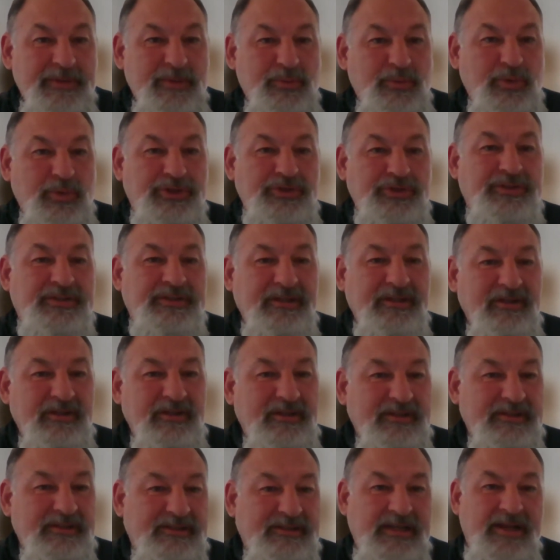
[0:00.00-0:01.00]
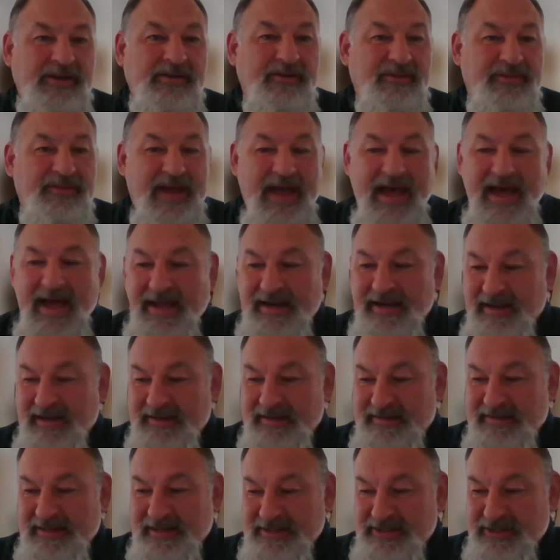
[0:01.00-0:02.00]
would you still consider that a
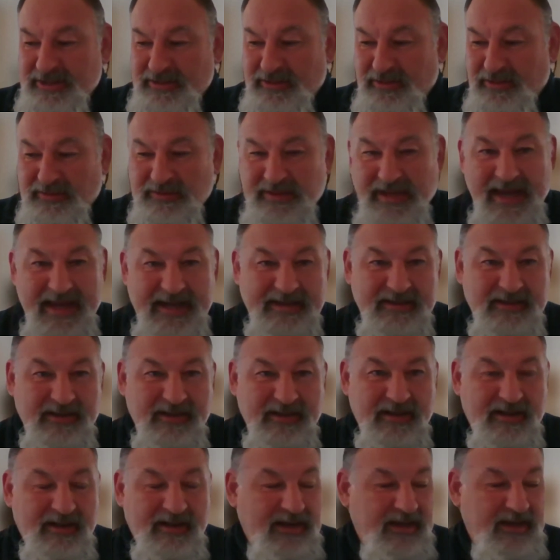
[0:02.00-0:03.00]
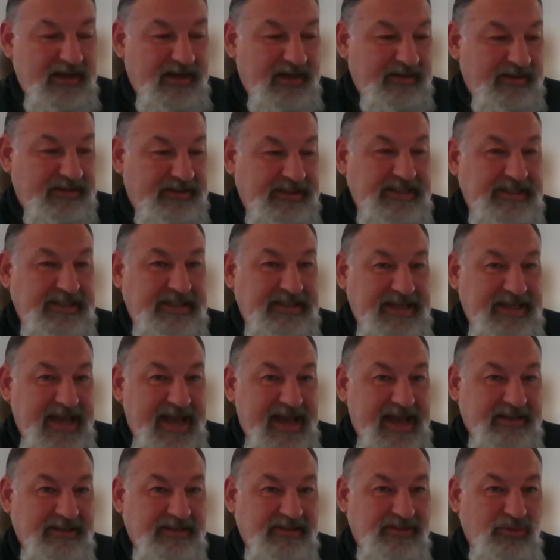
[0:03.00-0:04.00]
digital uh, uh,
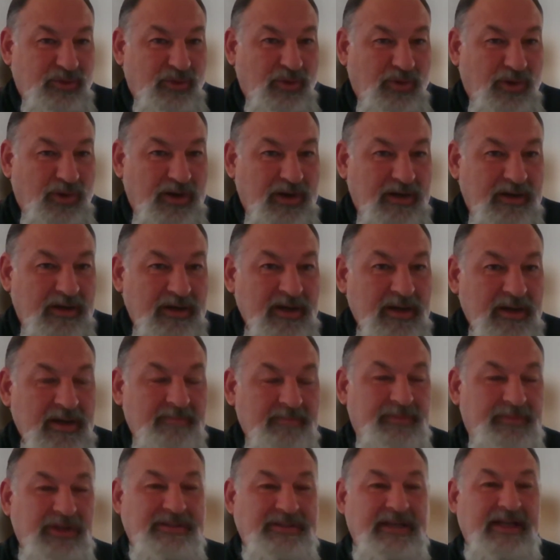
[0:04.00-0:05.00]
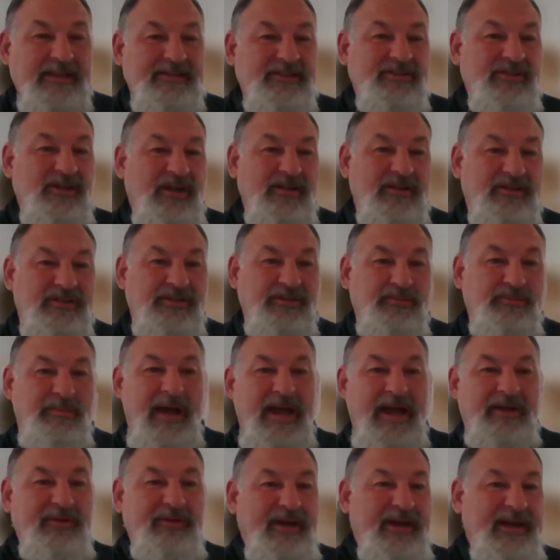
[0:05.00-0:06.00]
DTX, or does that start to
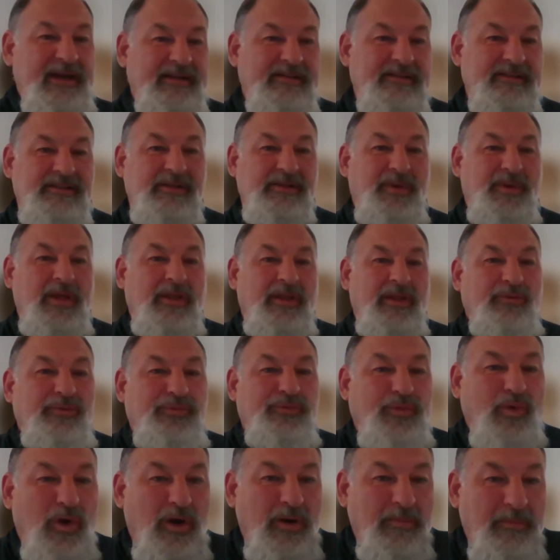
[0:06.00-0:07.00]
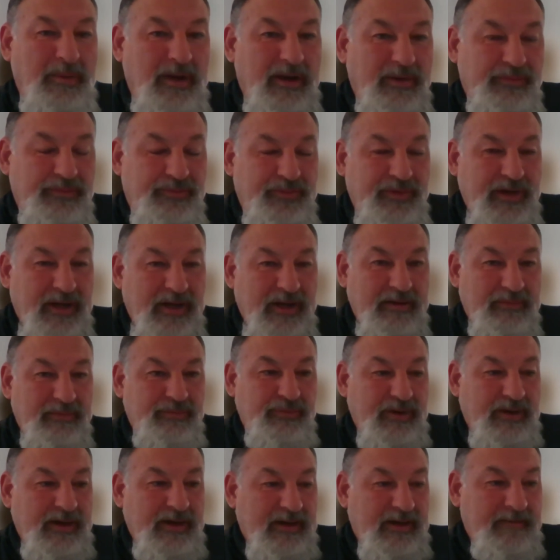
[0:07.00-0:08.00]
migrate into some other form of
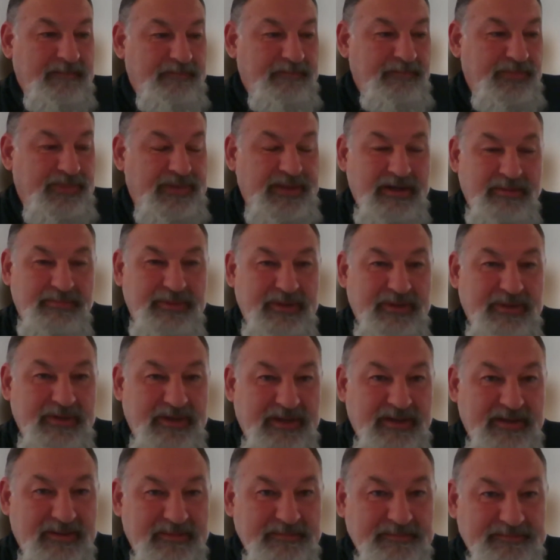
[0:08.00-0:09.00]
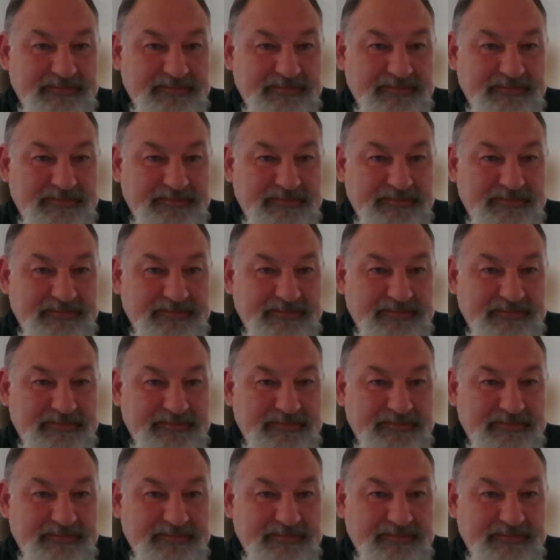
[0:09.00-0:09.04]
of uh, therapeutic?